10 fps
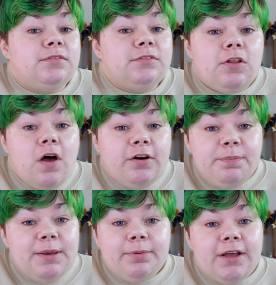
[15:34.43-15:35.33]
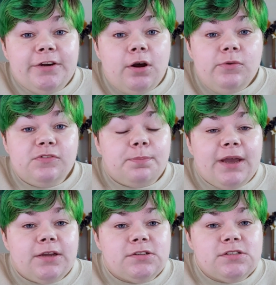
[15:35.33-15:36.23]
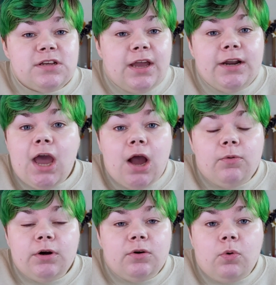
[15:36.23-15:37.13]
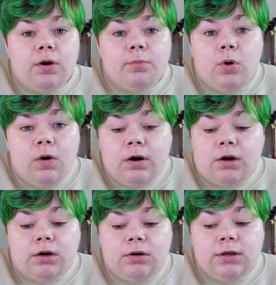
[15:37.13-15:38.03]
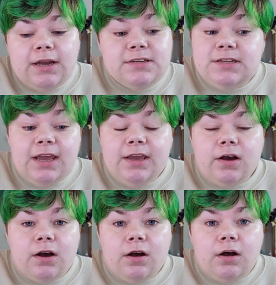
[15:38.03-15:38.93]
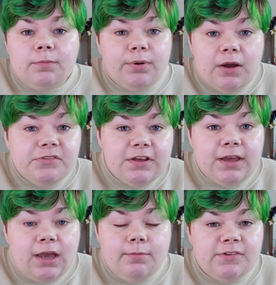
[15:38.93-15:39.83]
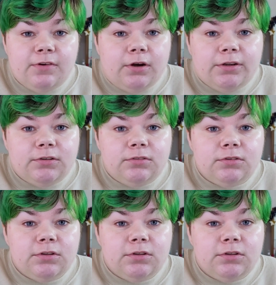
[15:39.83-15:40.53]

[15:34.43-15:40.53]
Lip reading: A lot of people I know spend an hour or more a day browsing Amazon.